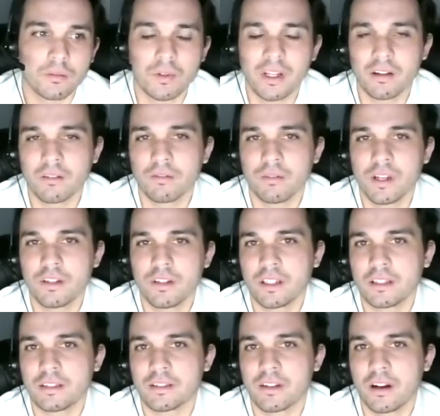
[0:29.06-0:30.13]
we
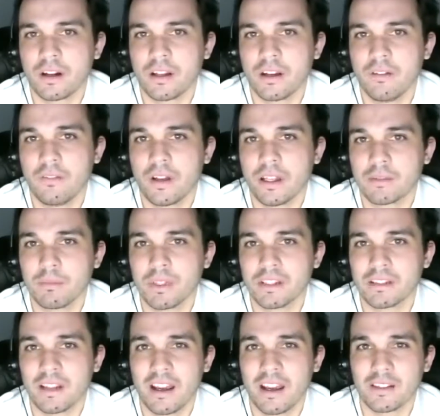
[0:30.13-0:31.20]
originally started investment
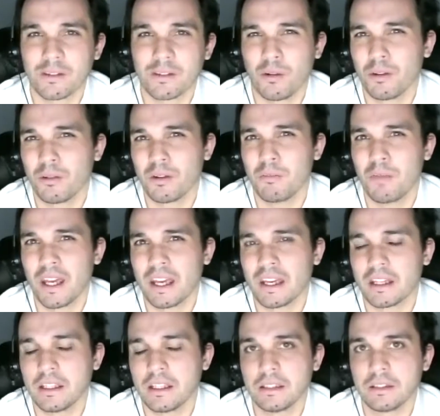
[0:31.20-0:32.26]
science all the way
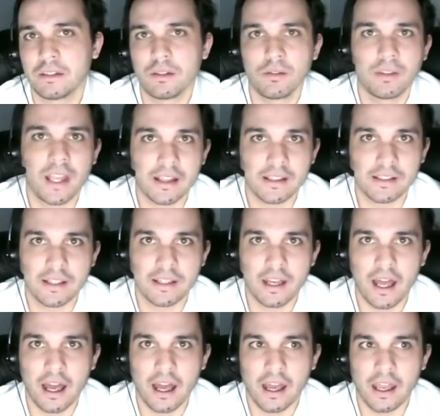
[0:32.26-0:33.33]
back in
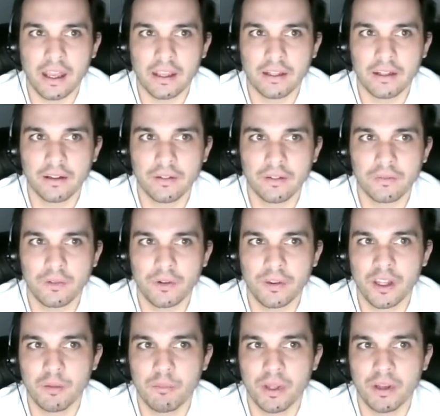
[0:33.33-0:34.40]
2009 for
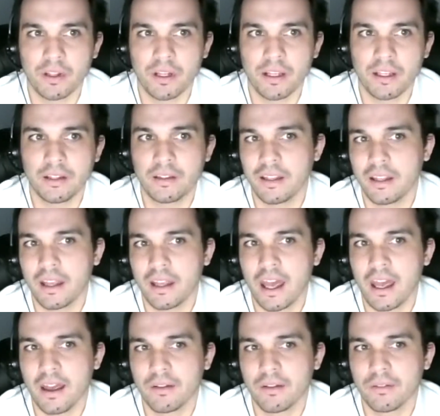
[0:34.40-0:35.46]
the ability to
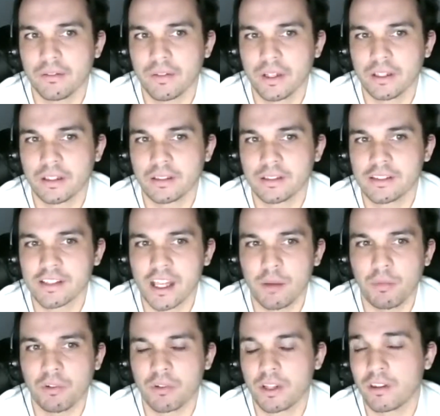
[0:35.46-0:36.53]
have
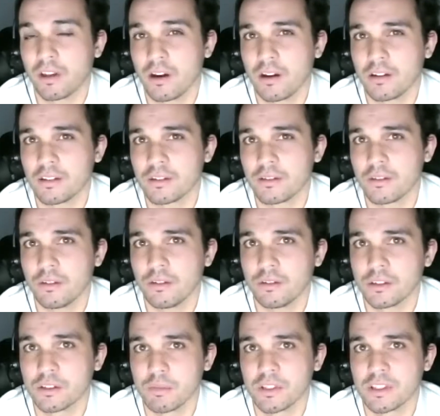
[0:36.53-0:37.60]
stable returns
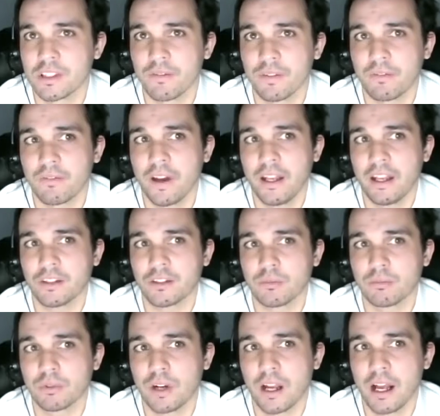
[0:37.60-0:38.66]
through specific
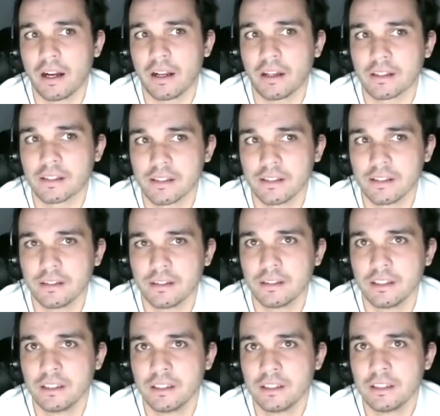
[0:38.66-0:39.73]
financial products and
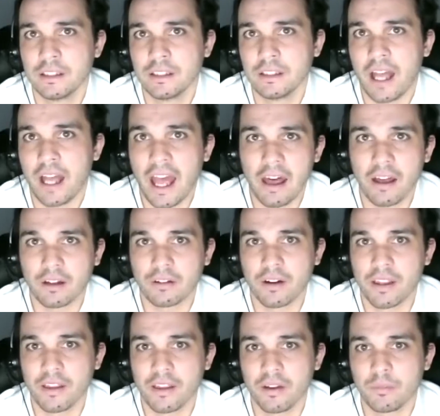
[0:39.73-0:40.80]

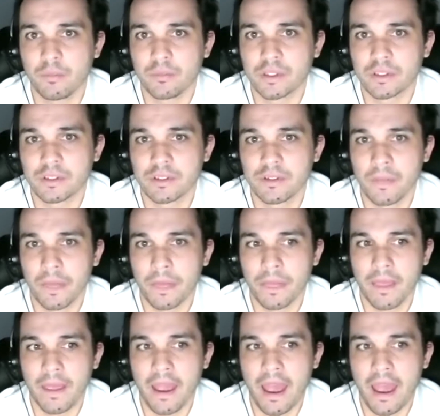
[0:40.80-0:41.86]
algorithms.
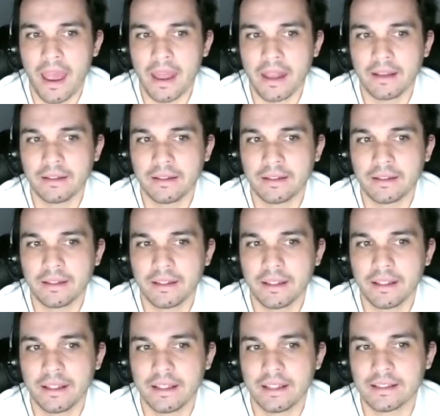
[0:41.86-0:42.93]
And
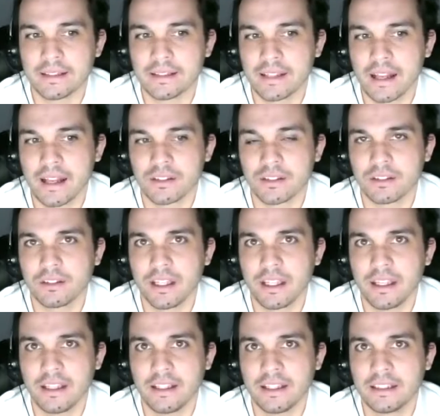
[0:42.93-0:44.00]
it's
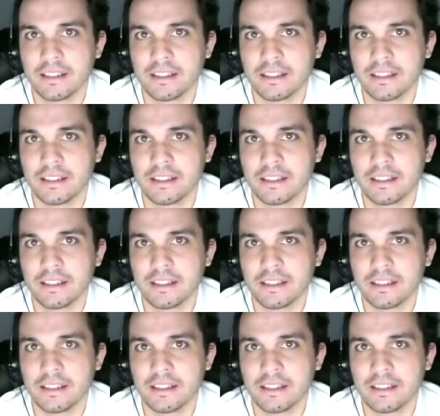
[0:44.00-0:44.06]
essentially